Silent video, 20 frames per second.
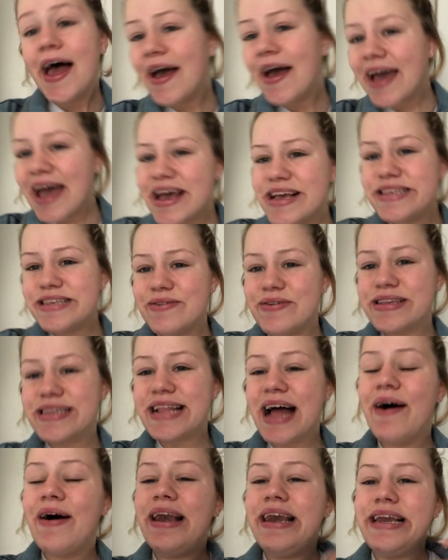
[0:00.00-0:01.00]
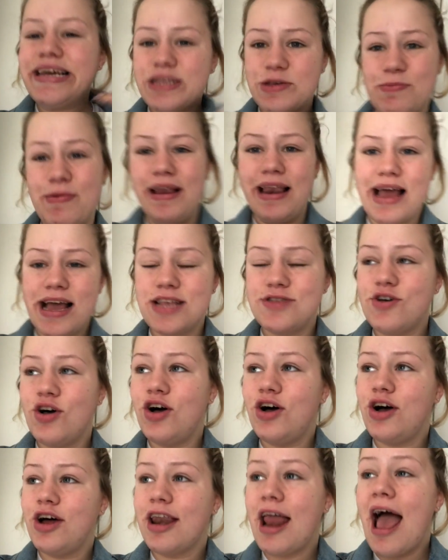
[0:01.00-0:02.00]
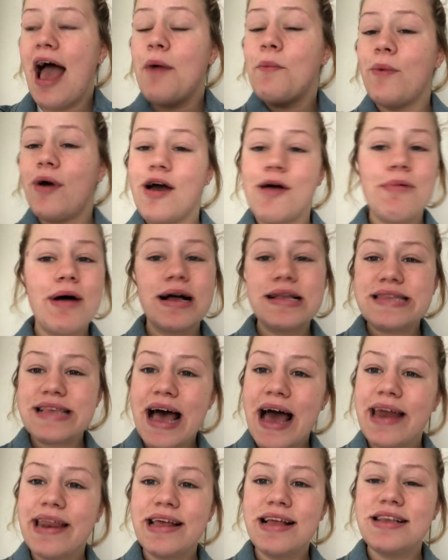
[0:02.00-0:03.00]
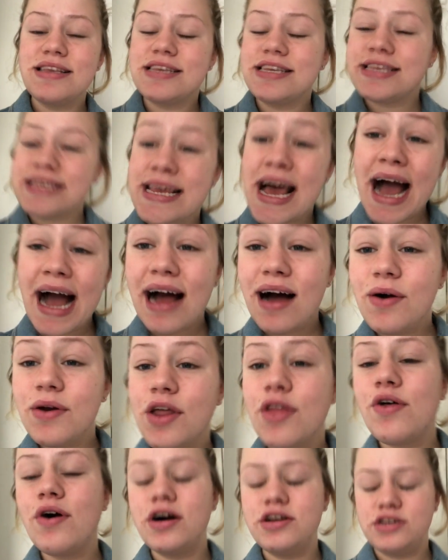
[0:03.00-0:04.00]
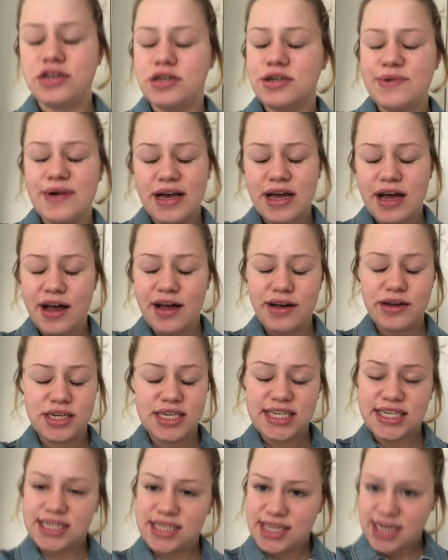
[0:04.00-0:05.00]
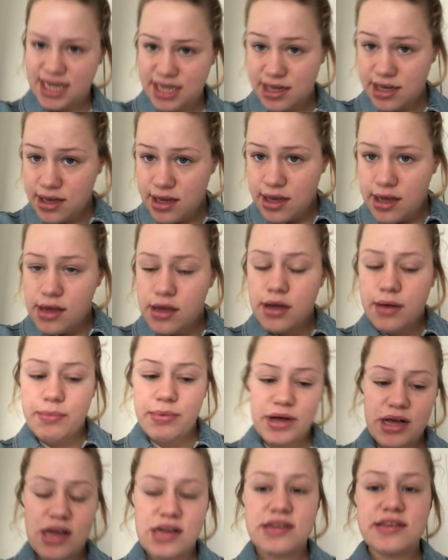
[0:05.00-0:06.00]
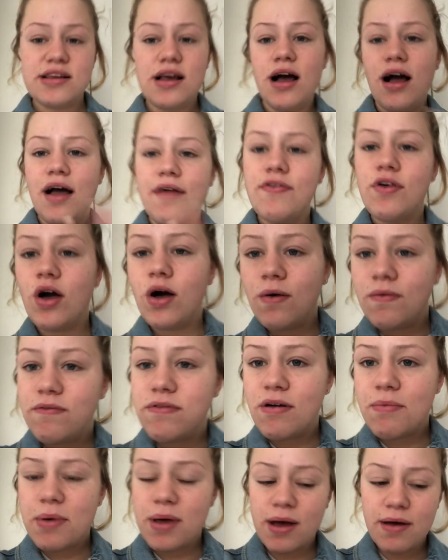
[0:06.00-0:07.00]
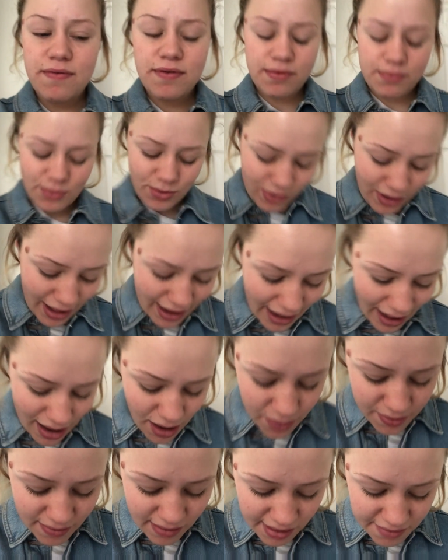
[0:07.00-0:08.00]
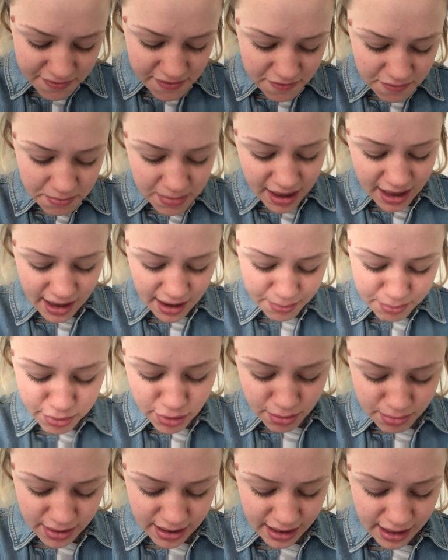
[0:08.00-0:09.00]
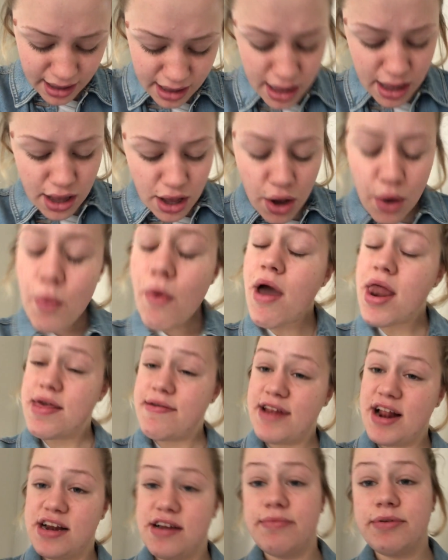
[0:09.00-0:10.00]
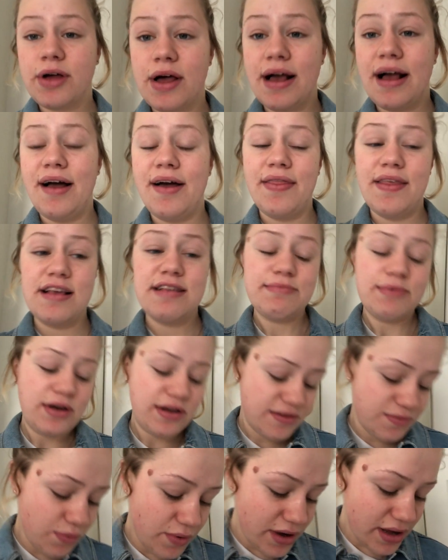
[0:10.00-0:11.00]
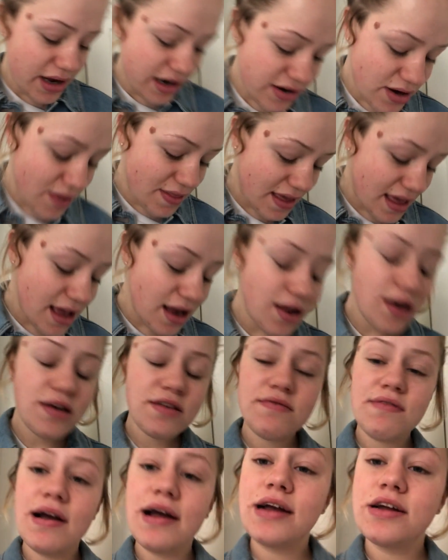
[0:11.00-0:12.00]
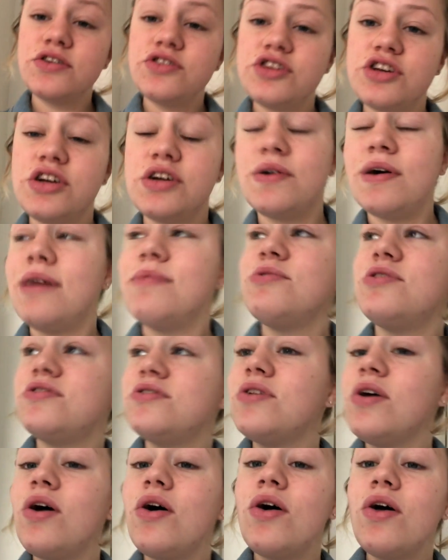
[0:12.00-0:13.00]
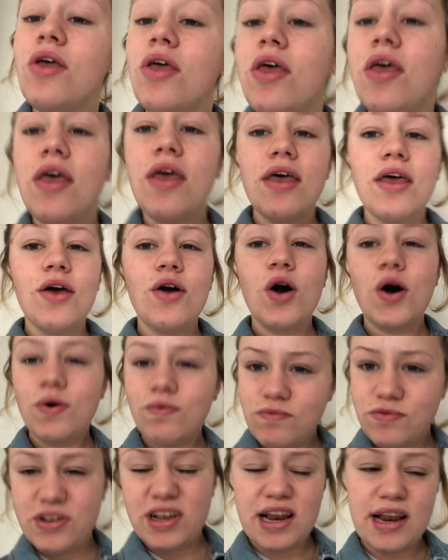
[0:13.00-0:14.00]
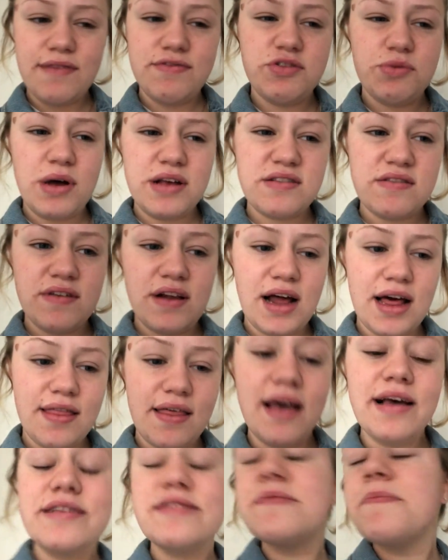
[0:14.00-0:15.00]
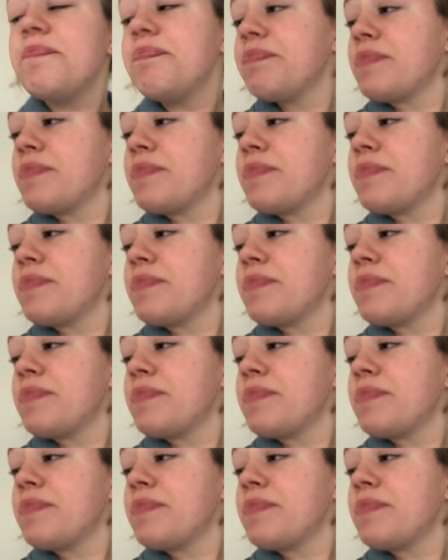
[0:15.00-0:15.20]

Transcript: Okay, so it's now a little bit later on and we're about to head into town. I thought I'd do a quick OTD, but I've gone for a bit of a more like out there outfit for me and I probably won't even end up going out in this because one, I don't think it looks right and two, I'm just not confident enough to wear something like this